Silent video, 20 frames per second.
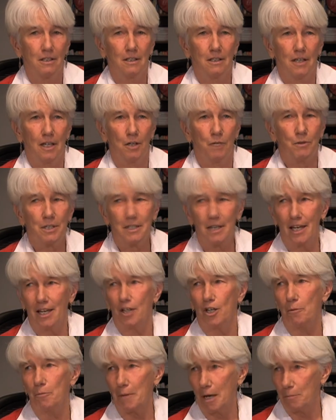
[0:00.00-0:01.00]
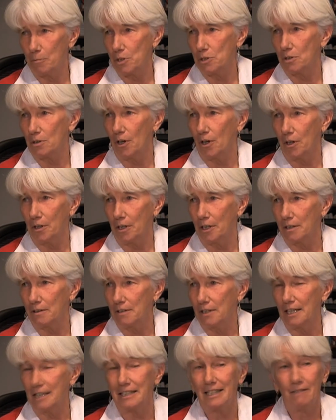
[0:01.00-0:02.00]
and retain our members longer
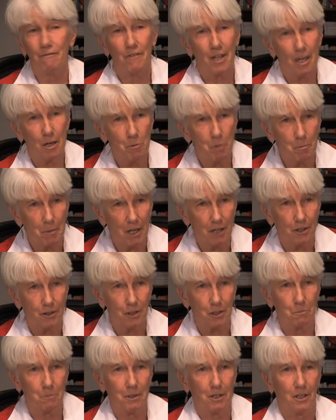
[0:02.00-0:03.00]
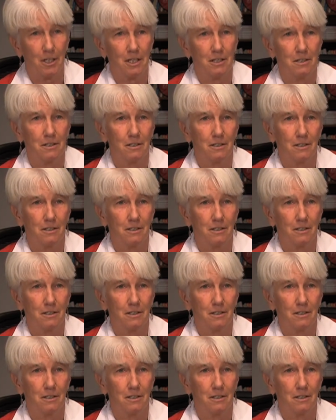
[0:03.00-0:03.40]
and give them a better experience.